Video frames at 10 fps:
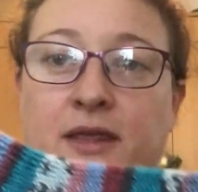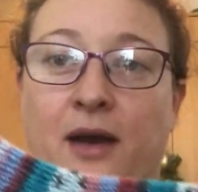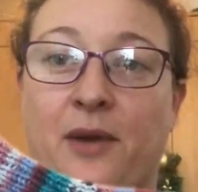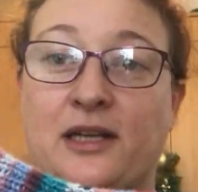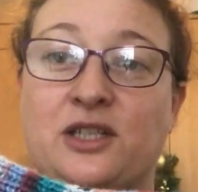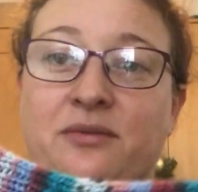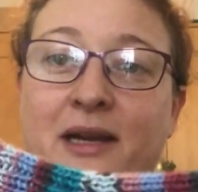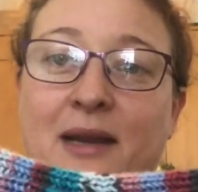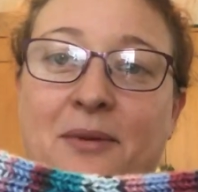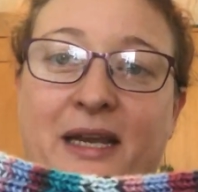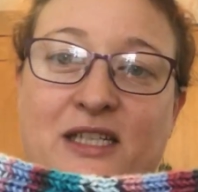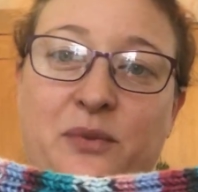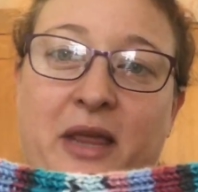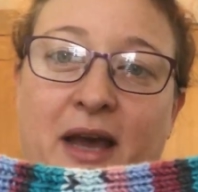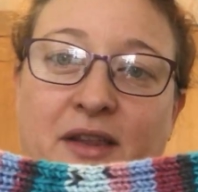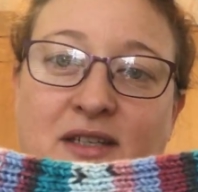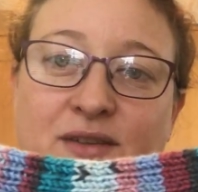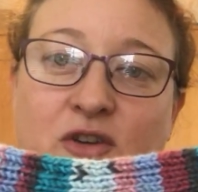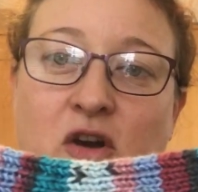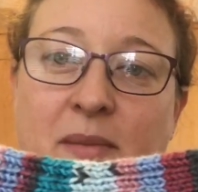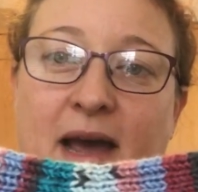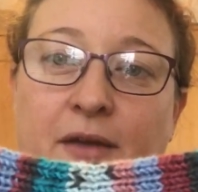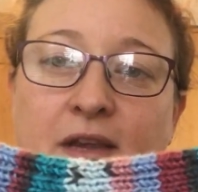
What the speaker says: I'm actually really pleased with how these have come out.